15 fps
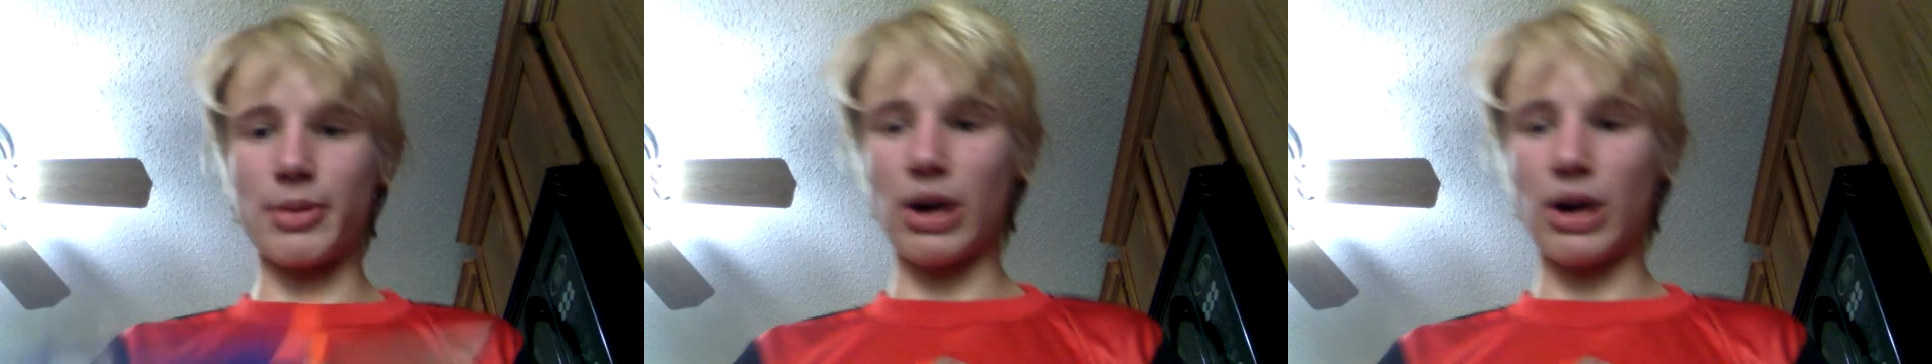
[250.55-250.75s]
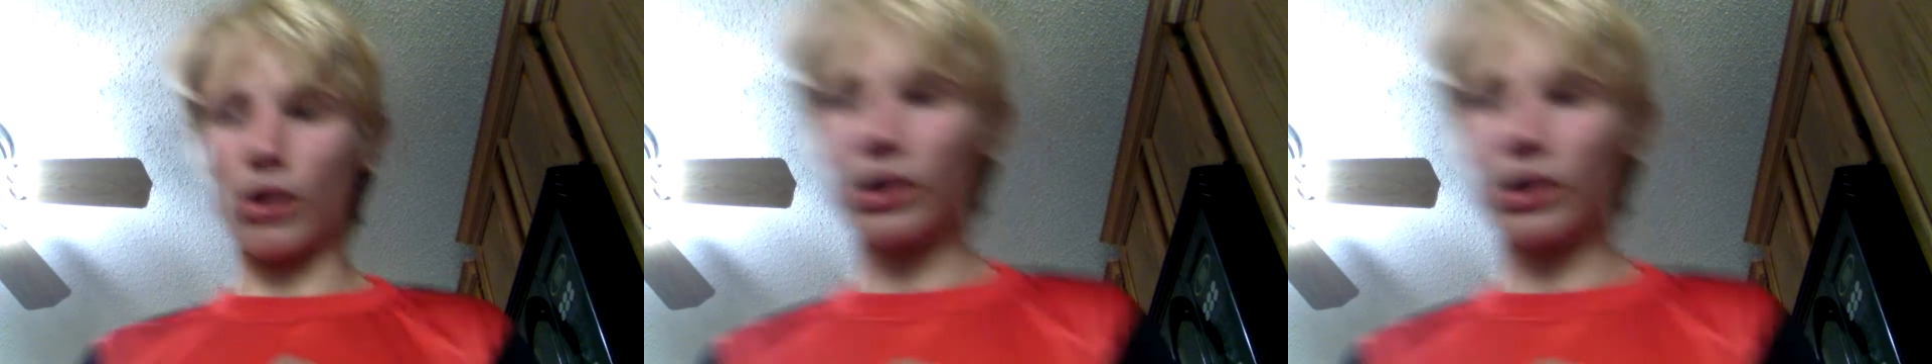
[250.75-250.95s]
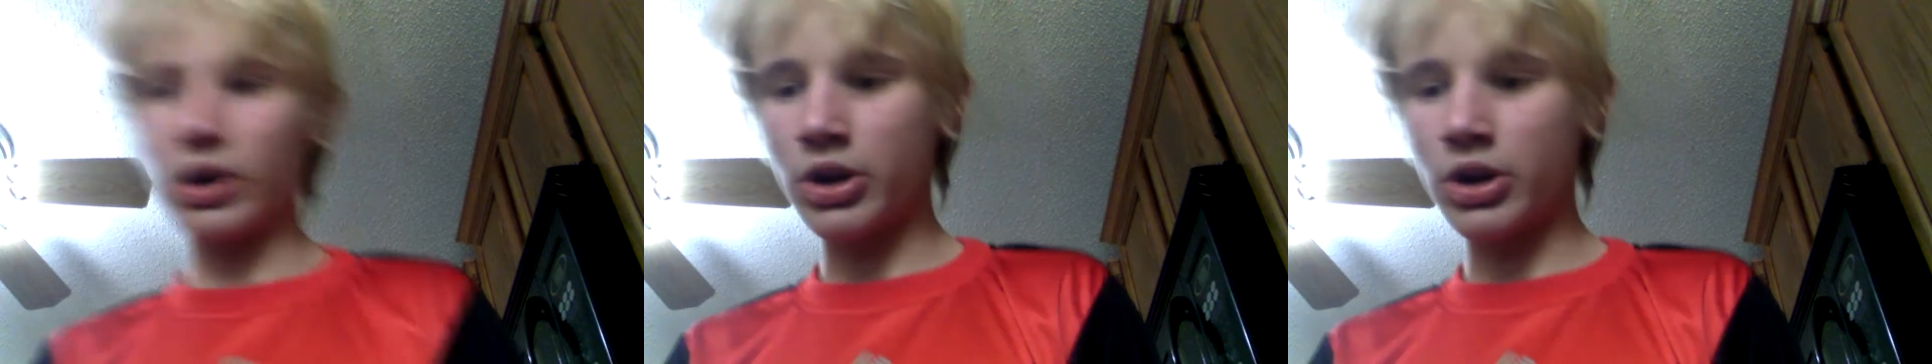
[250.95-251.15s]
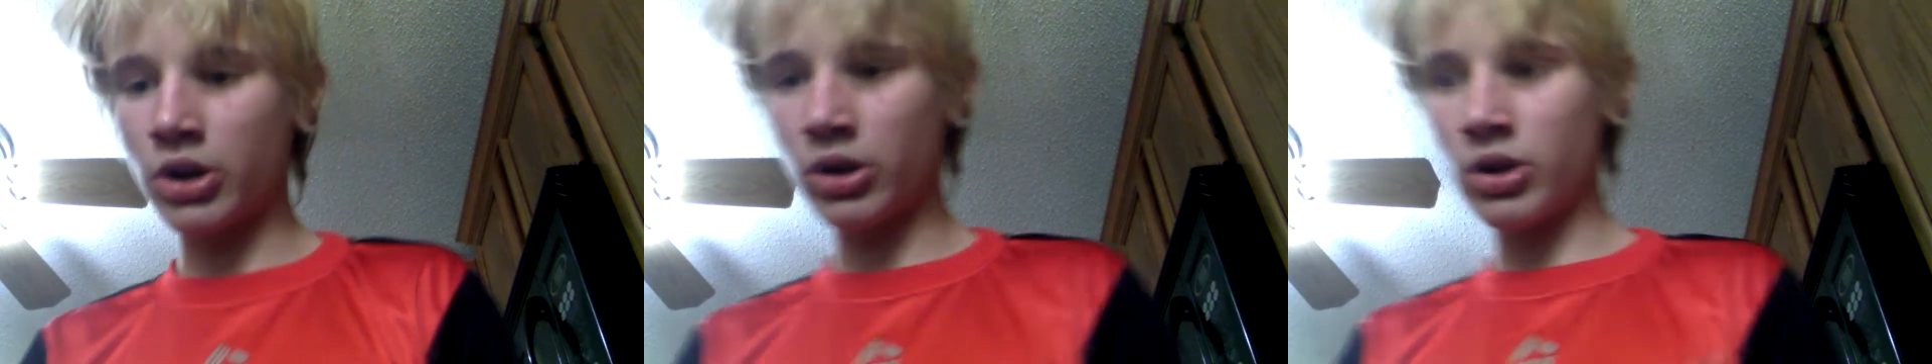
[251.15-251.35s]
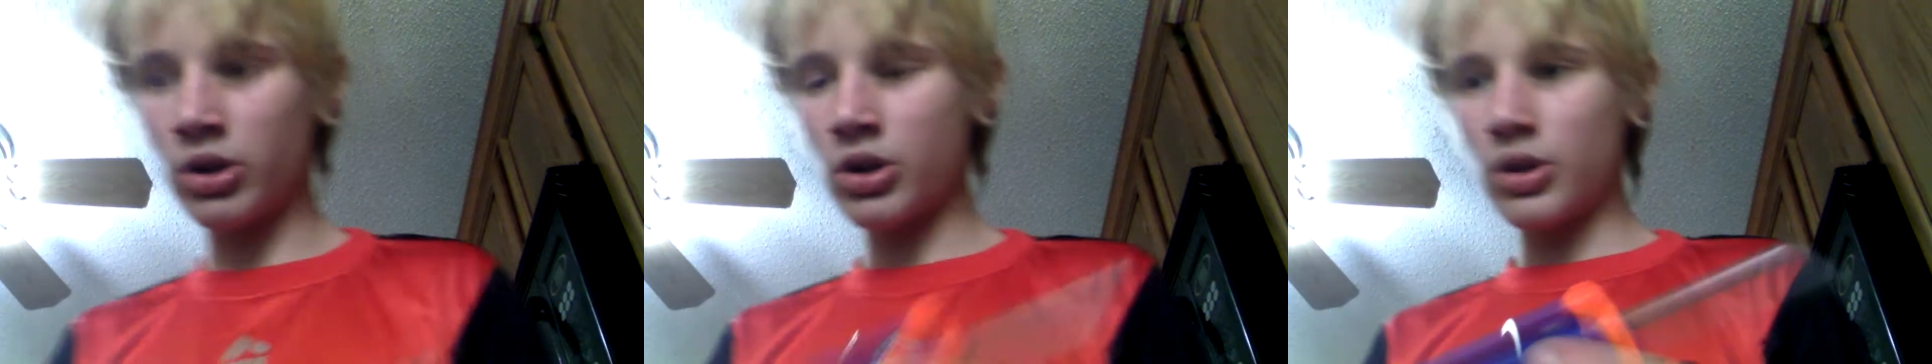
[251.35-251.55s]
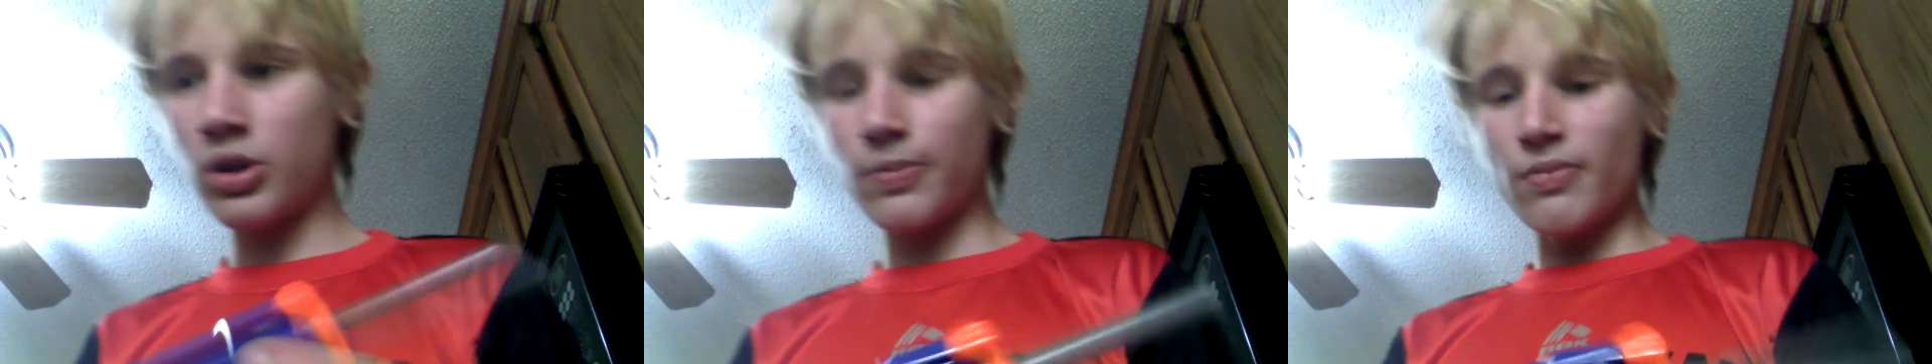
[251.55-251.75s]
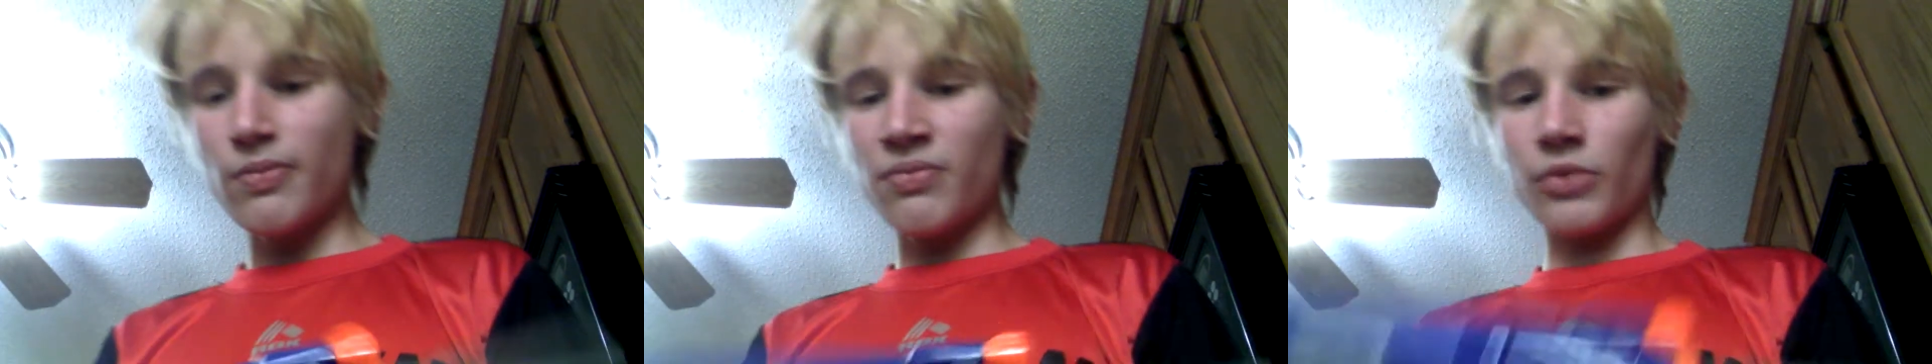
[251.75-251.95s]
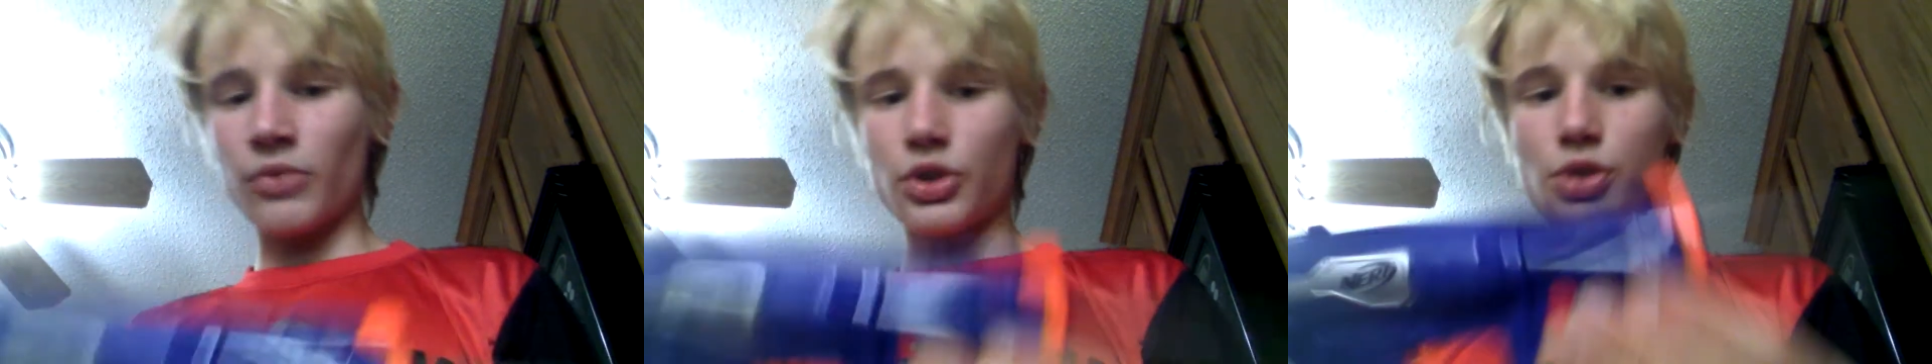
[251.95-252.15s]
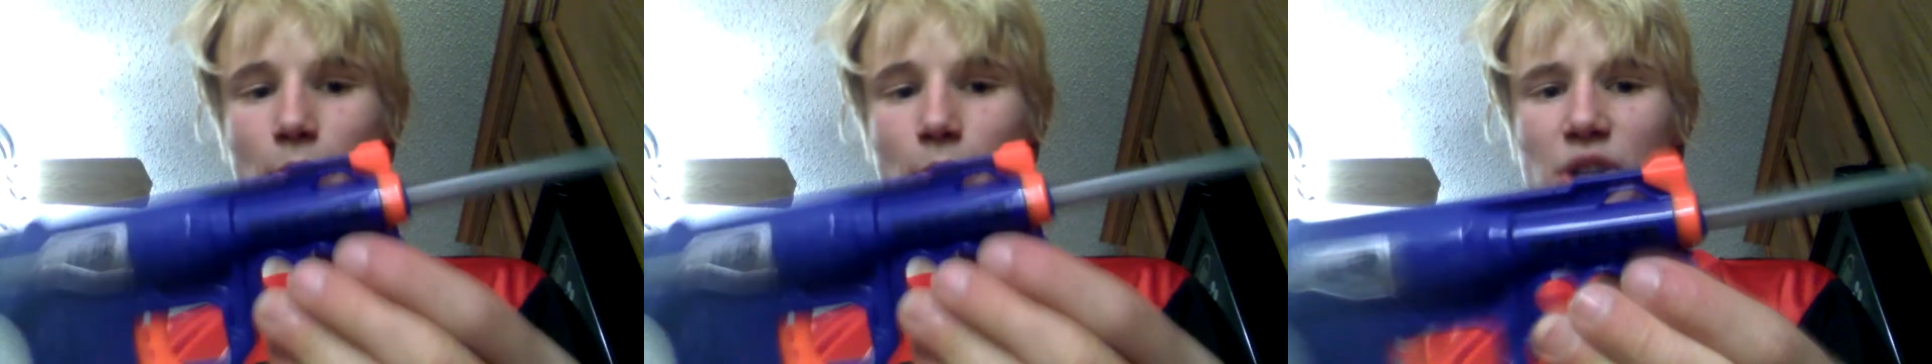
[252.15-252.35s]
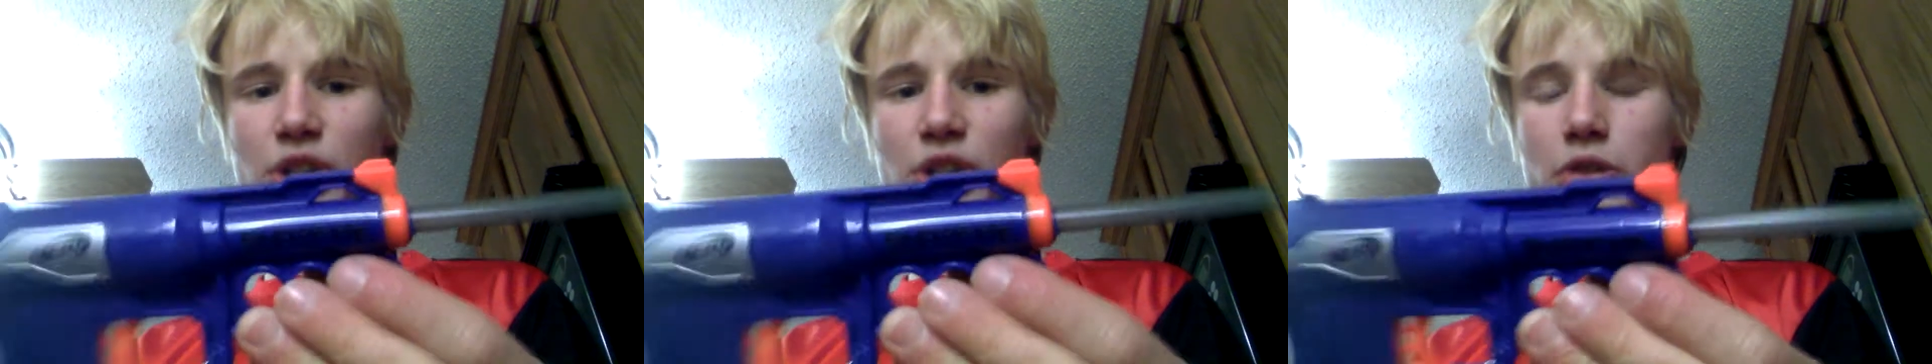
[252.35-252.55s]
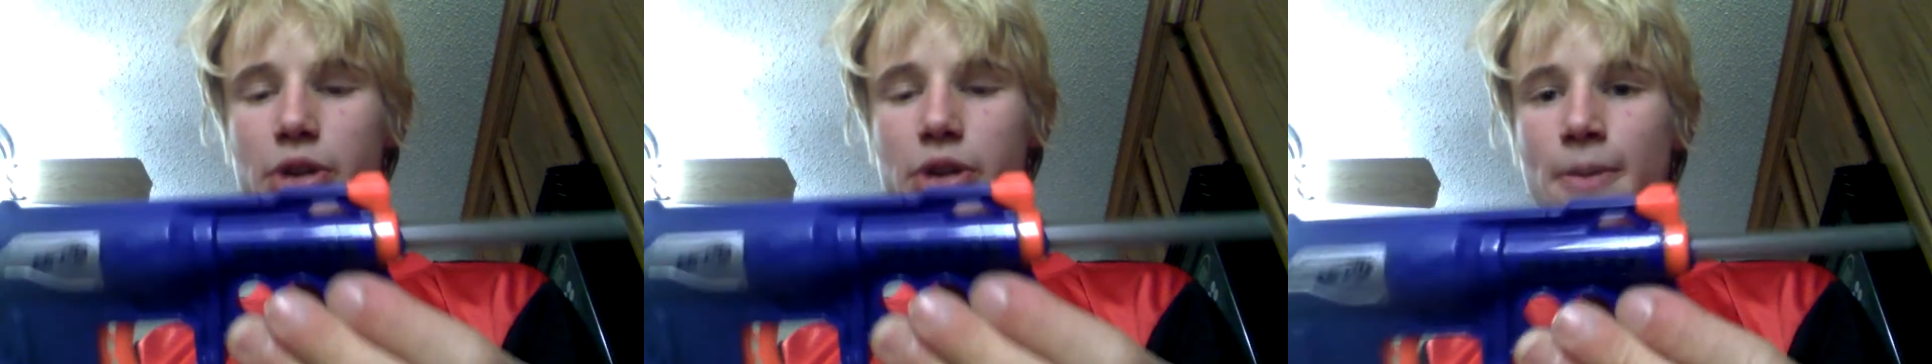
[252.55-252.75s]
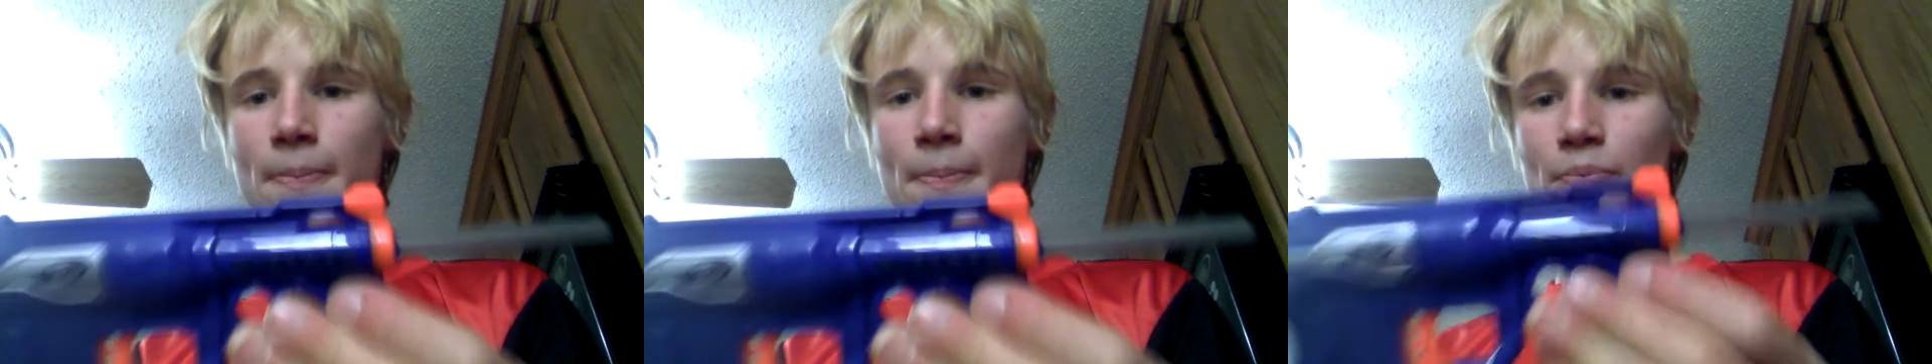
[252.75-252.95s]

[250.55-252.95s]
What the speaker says: So basically, that's your airsoft gun.